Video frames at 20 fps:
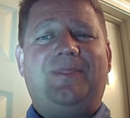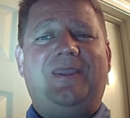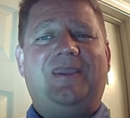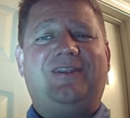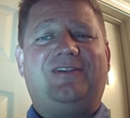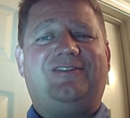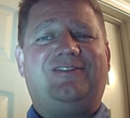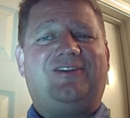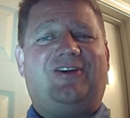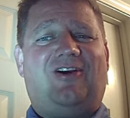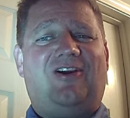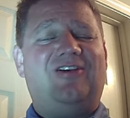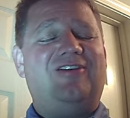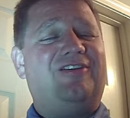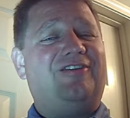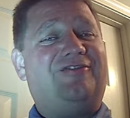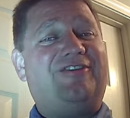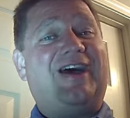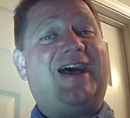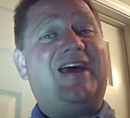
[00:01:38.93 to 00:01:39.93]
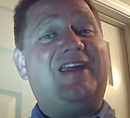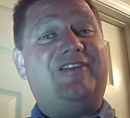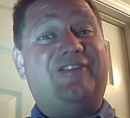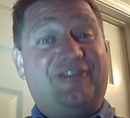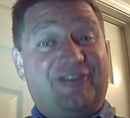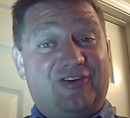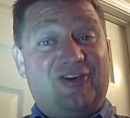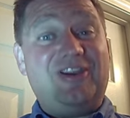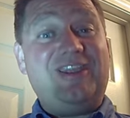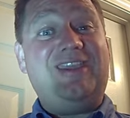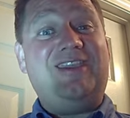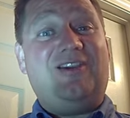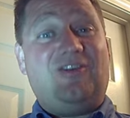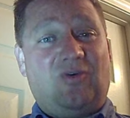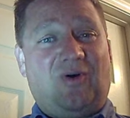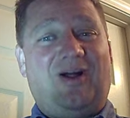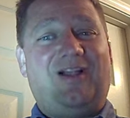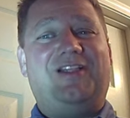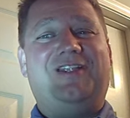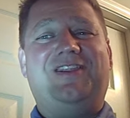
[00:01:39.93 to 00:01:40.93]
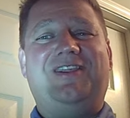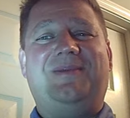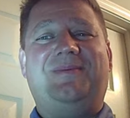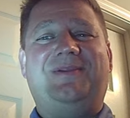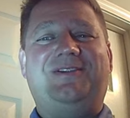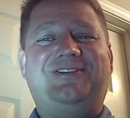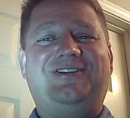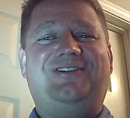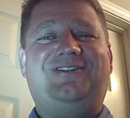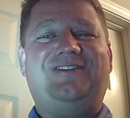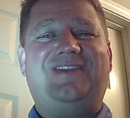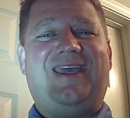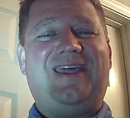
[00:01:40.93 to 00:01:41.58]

It's hard to find free quality images,